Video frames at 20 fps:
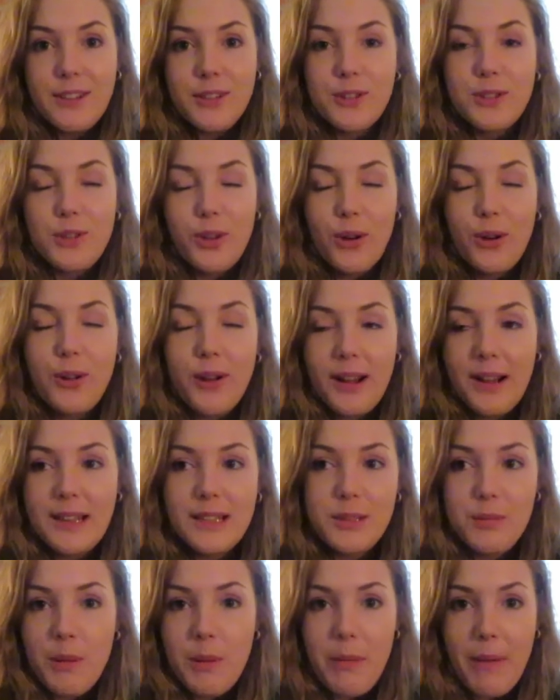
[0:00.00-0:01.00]
It's so
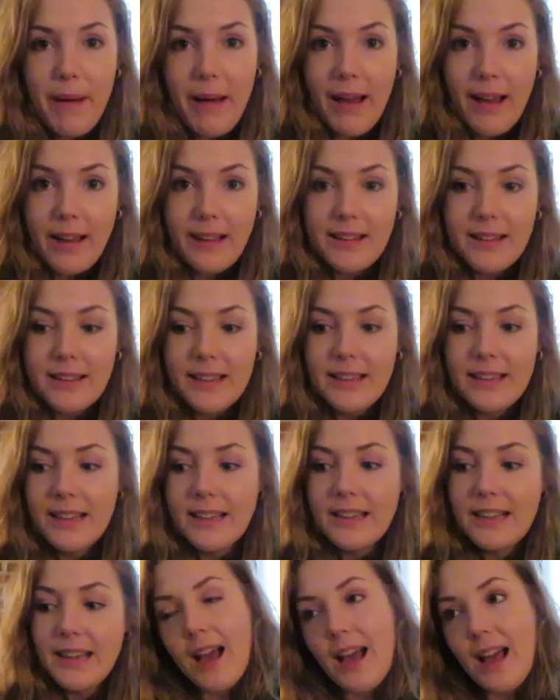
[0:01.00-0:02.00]
nice to be back.
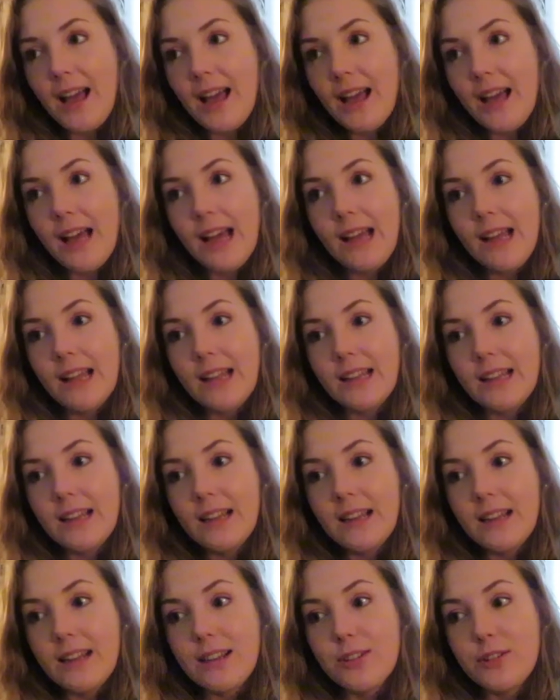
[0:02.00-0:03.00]

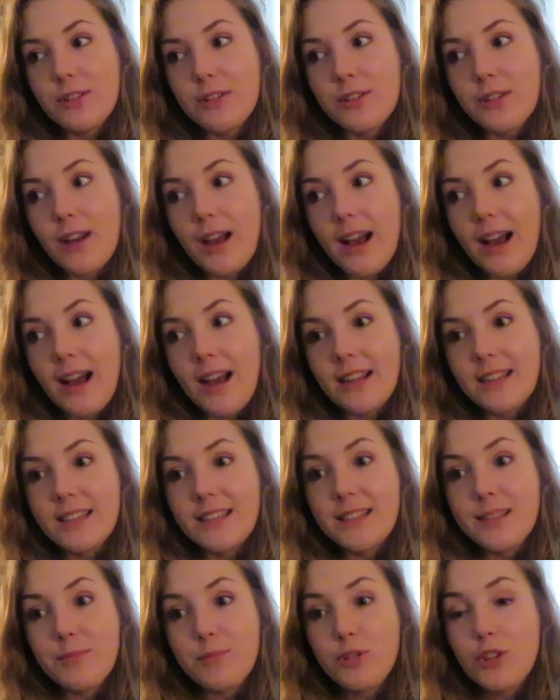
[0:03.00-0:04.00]
And I
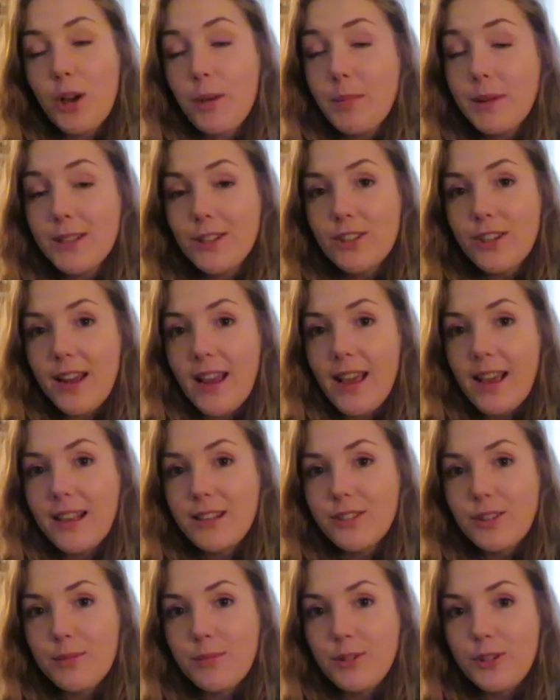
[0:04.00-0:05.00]
did some shopping today,
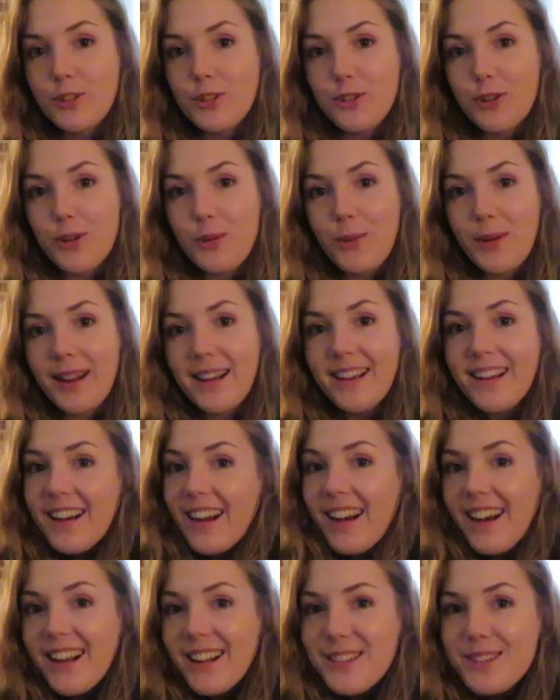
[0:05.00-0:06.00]
so I'm gonna show you what I
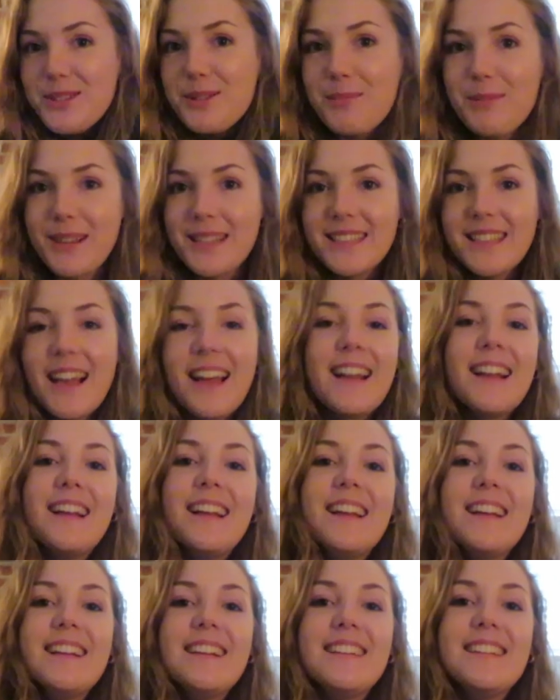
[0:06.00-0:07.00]
got. Super
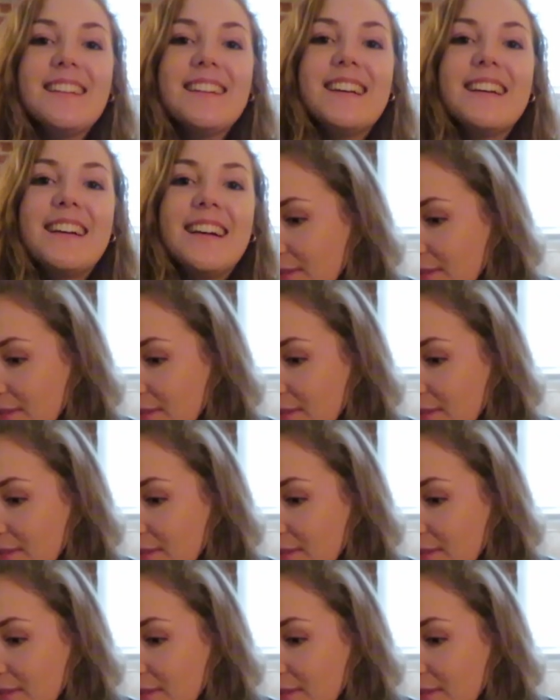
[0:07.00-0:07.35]
exciting.